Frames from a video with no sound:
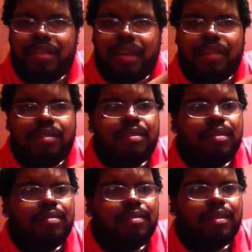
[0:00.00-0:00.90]
taste,
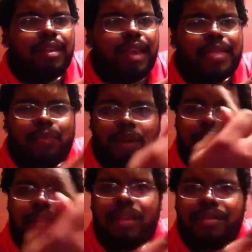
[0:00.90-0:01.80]
as well as
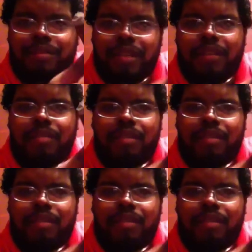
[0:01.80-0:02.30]
the leathery